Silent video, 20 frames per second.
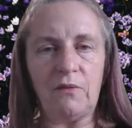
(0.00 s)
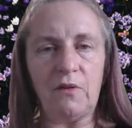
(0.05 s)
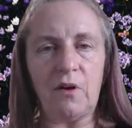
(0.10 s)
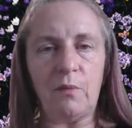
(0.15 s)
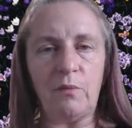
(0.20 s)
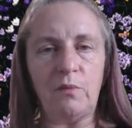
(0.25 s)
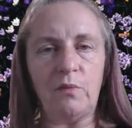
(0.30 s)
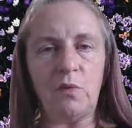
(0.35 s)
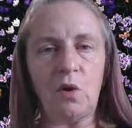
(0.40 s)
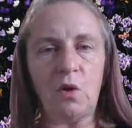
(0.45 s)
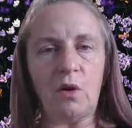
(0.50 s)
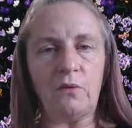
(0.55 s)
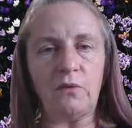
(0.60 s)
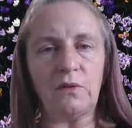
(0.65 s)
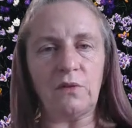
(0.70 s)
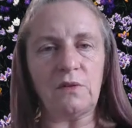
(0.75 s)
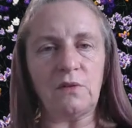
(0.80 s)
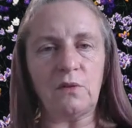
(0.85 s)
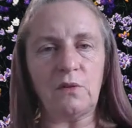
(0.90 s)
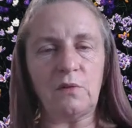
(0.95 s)
if I'm
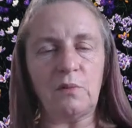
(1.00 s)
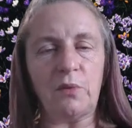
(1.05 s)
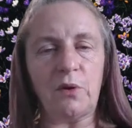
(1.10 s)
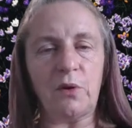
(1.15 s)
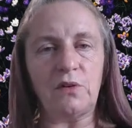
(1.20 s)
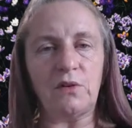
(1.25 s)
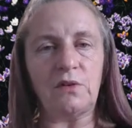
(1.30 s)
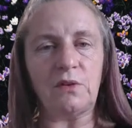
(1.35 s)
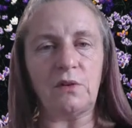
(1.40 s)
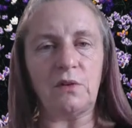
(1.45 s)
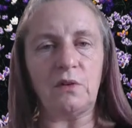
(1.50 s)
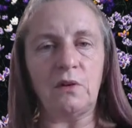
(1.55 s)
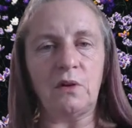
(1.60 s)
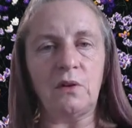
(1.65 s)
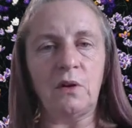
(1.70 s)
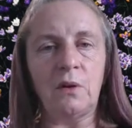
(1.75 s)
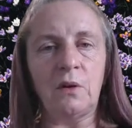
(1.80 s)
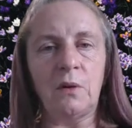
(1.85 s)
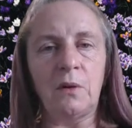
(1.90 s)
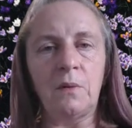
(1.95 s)
not the sort of
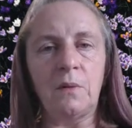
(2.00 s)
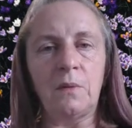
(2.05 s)
person